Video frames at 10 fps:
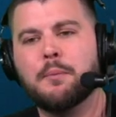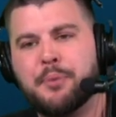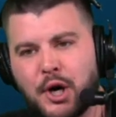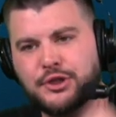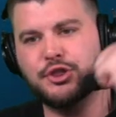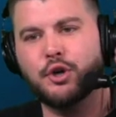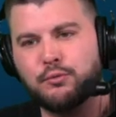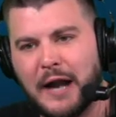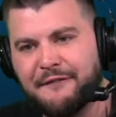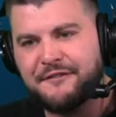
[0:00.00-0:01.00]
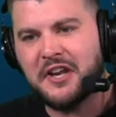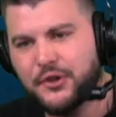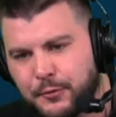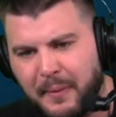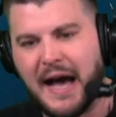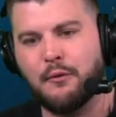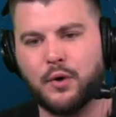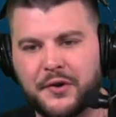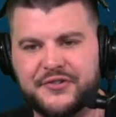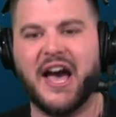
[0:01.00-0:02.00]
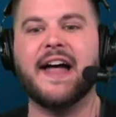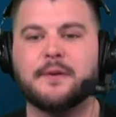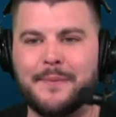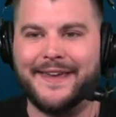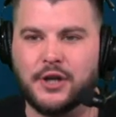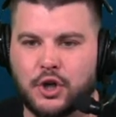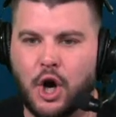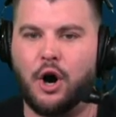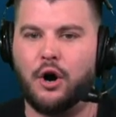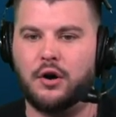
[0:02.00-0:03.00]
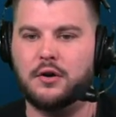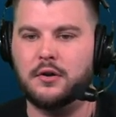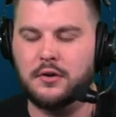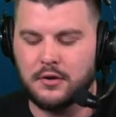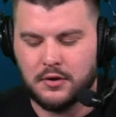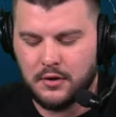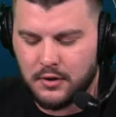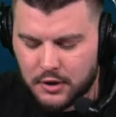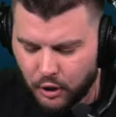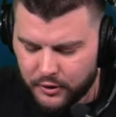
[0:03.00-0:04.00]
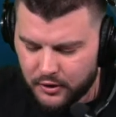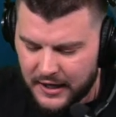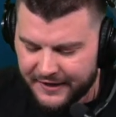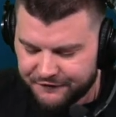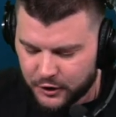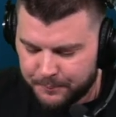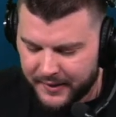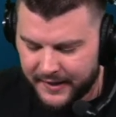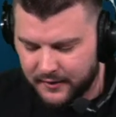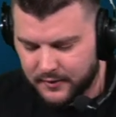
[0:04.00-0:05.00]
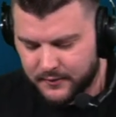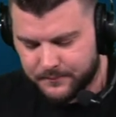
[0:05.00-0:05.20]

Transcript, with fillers: Put the ref in a spot where he's got to make a call. Go to the line for a pair.